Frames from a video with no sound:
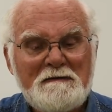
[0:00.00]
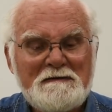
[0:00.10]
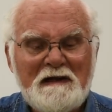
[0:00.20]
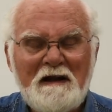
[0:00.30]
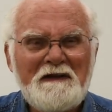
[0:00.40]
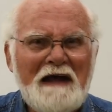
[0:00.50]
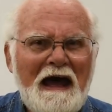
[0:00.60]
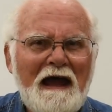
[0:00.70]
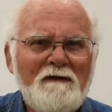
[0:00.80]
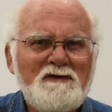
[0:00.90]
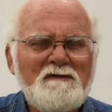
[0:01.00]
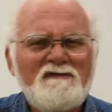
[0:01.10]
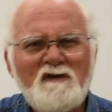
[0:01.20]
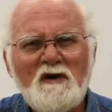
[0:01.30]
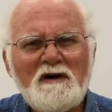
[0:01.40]
little knives and
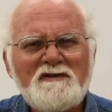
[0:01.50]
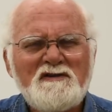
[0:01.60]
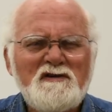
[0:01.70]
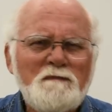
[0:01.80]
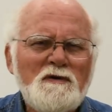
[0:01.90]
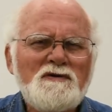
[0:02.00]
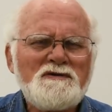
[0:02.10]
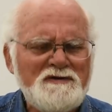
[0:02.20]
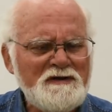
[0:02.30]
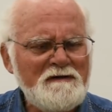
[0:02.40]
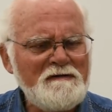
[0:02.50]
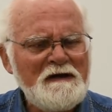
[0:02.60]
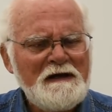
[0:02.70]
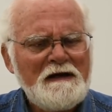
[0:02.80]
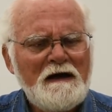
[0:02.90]
forks and spoons and
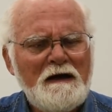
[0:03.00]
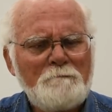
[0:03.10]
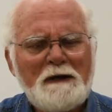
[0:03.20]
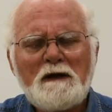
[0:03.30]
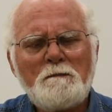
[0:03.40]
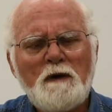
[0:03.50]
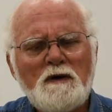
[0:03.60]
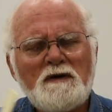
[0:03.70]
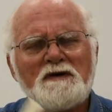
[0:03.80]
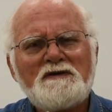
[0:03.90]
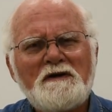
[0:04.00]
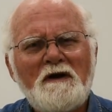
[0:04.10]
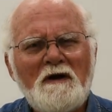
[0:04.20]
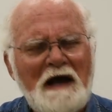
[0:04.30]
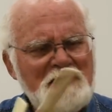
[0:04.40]
uh, pickle pokers and
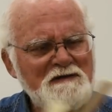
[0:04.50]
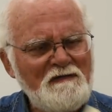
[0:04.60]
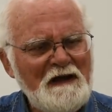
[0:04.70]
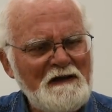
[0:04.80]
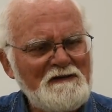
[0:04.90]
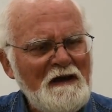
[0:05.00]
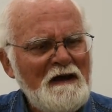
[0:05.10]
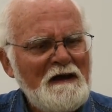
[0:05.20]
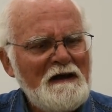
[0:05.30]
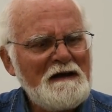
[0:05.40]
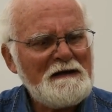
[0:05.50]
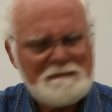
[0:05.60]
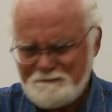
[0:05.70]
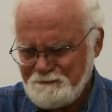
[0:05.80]
all kinds of things. Uh,